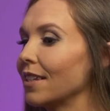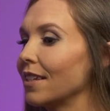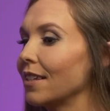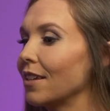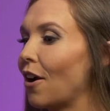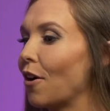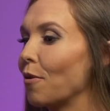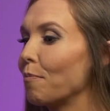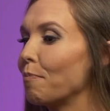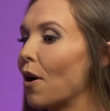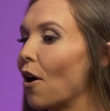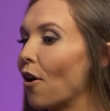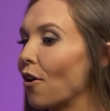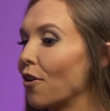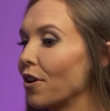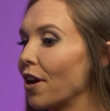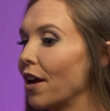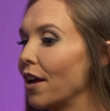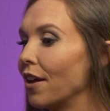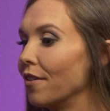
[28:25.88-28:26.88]
part
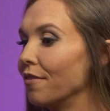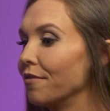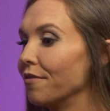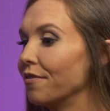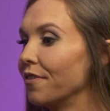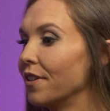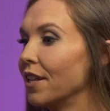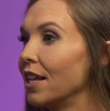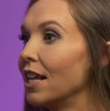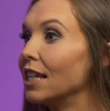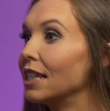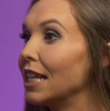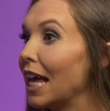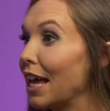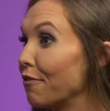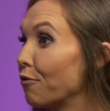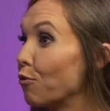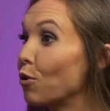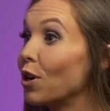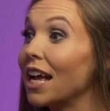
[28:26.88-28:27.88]
of
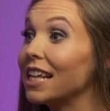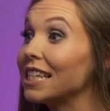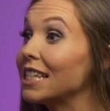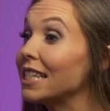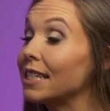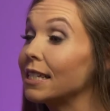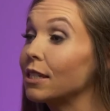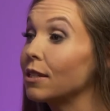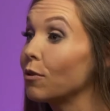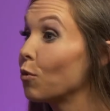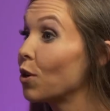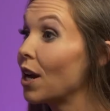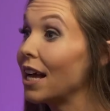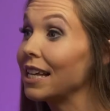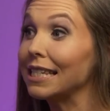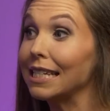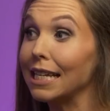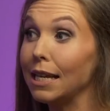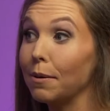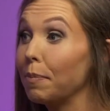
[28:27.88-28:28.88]
life. We're not
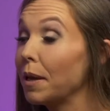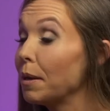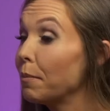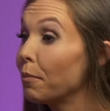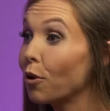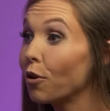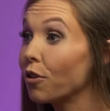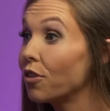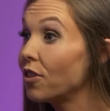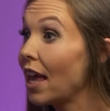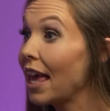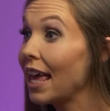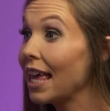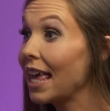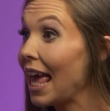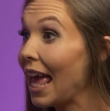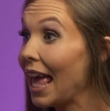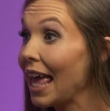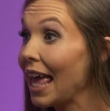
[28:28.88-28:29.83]
skipping birthday cake.